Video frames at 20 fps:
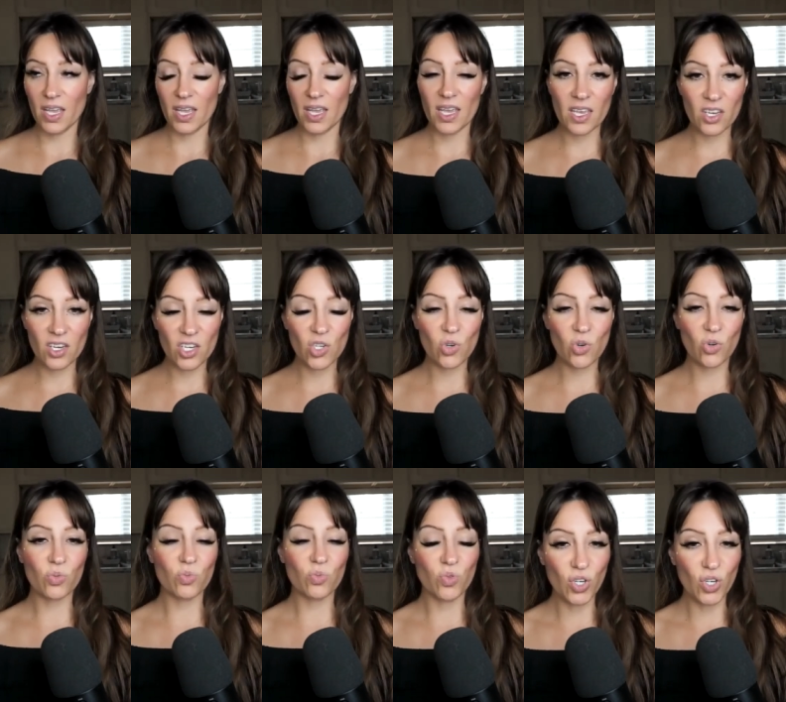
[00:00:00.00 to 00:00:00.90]
in
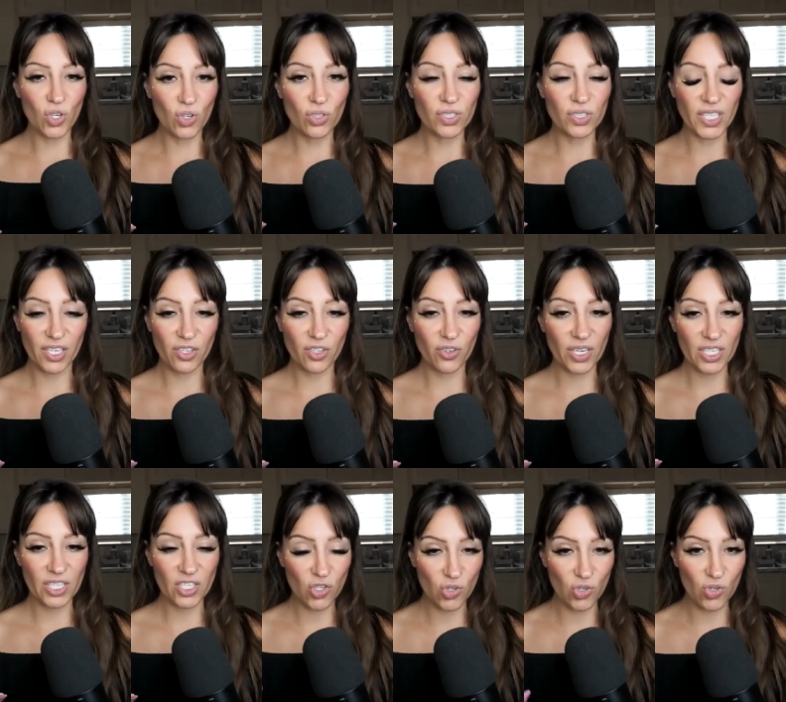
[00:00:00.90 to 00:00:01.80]
your world, in your
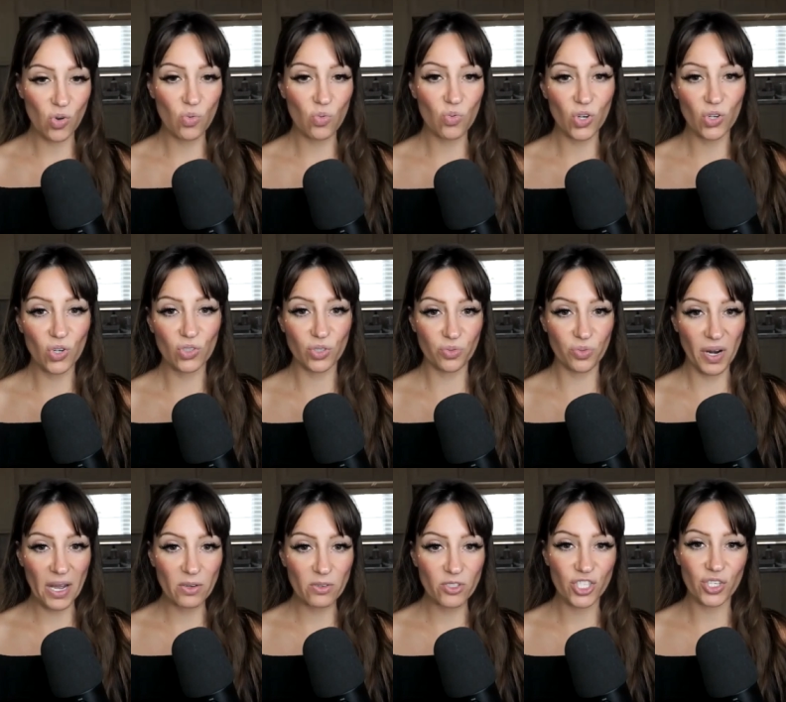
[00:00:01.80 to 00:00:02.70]
external world
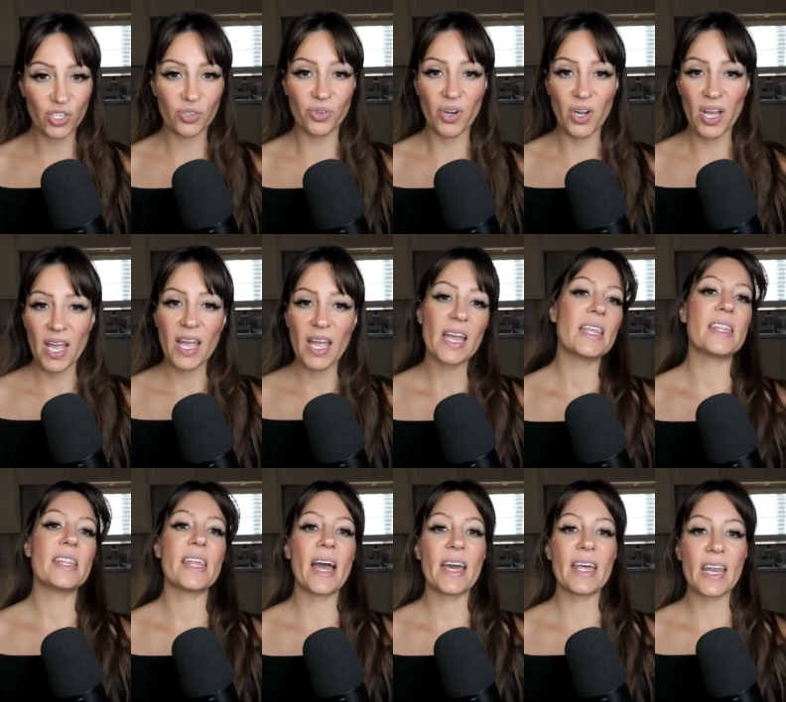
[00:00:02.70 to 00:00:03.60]
around you,
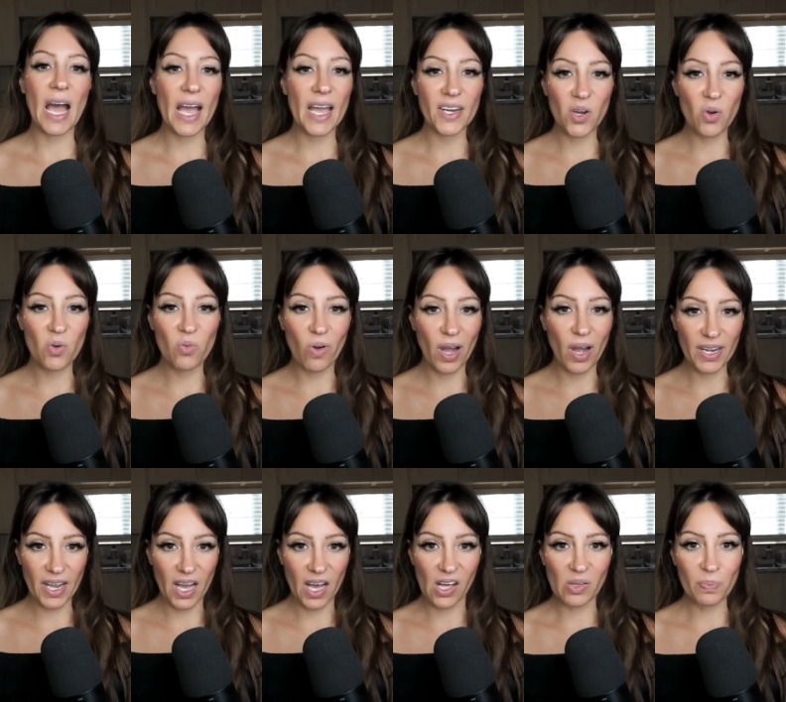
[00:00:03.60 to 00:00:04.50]
that I don't want
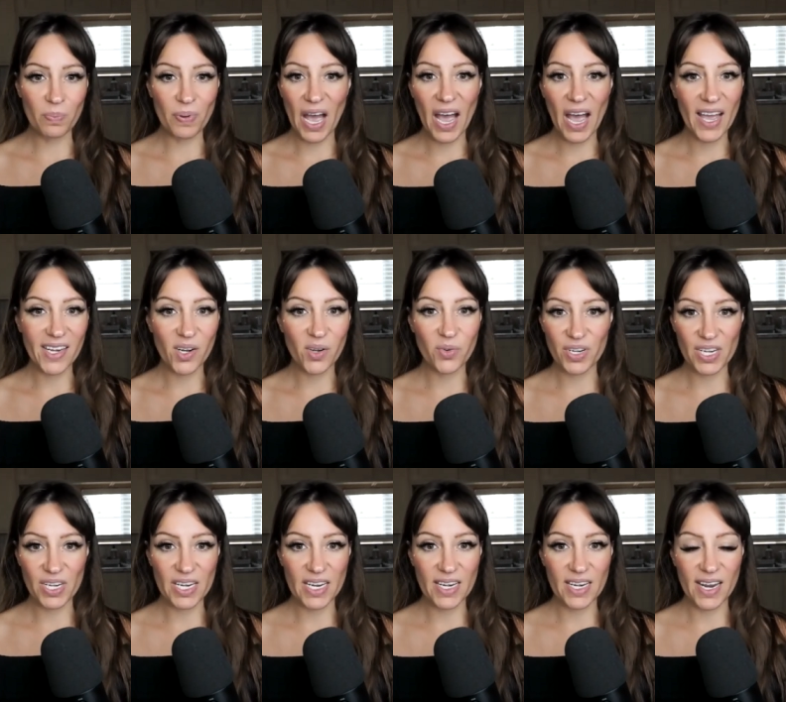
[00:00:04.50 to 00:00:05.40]
help. I don't
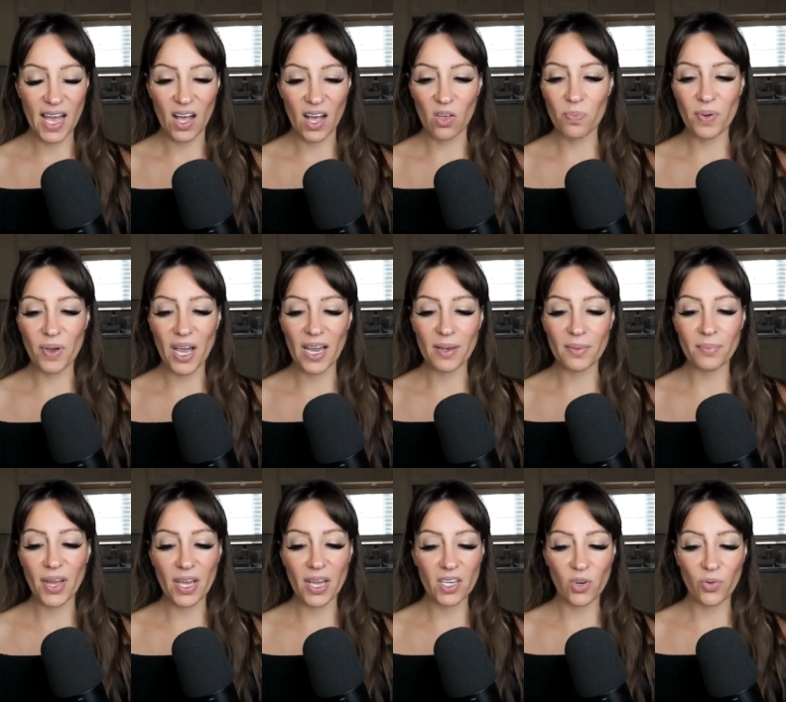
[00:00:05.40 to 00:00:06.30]
need help. I'm
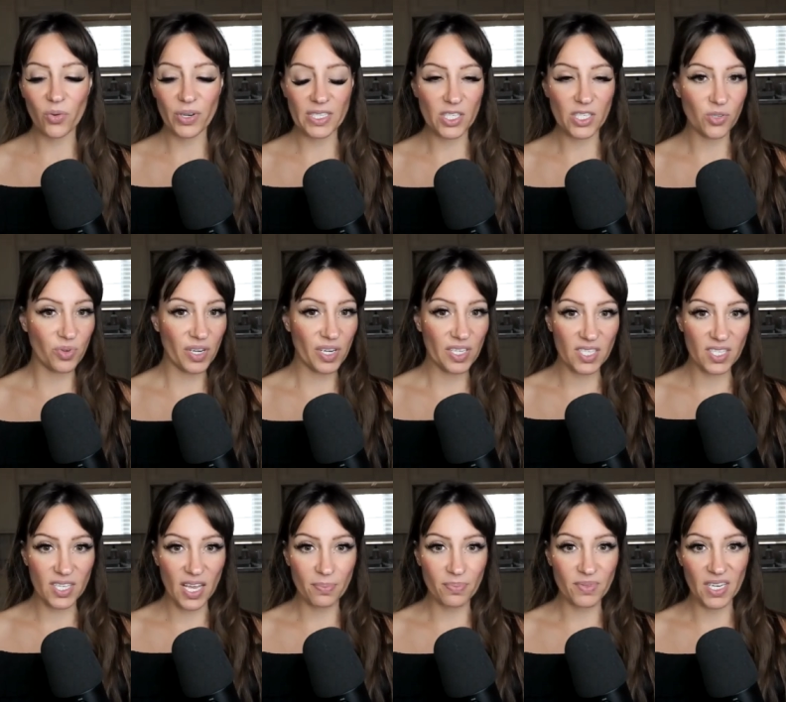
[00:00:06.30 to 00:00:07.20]
not going to
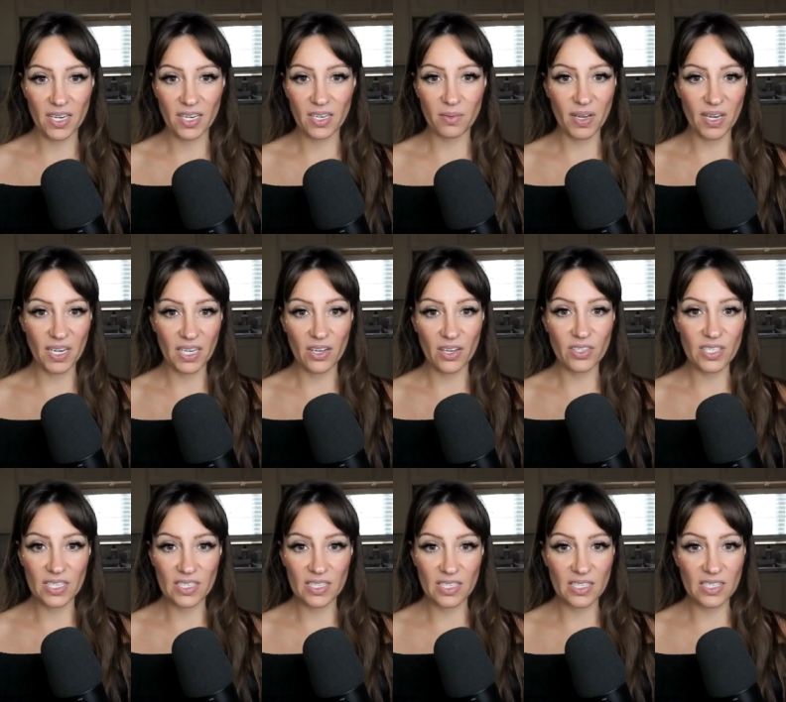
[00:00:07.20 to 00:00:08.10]
accept anybody
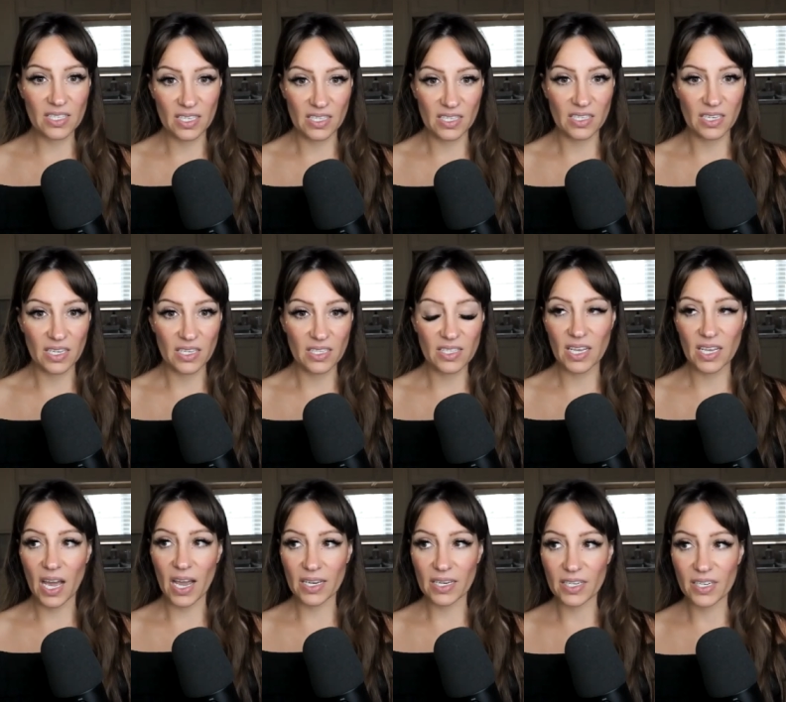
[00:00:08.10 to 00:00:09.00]
else's assistance.
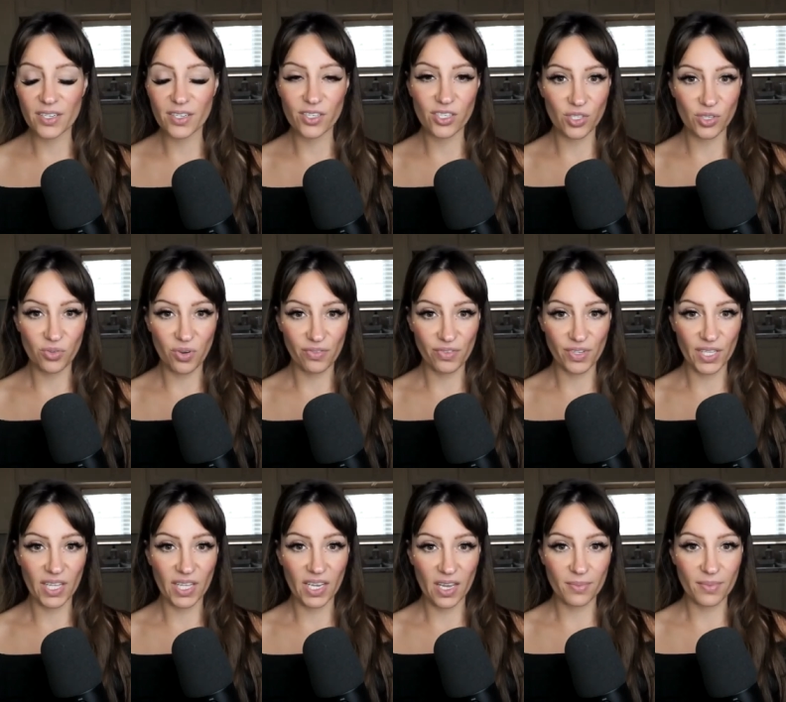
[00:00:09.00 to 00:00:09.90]
I need to do
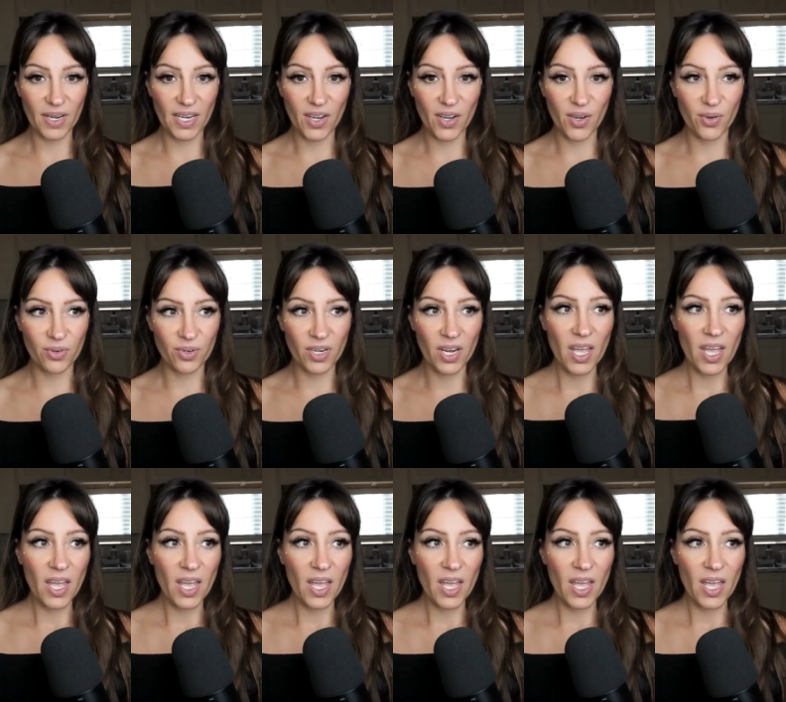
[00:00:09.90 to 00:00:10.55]
everything on my own.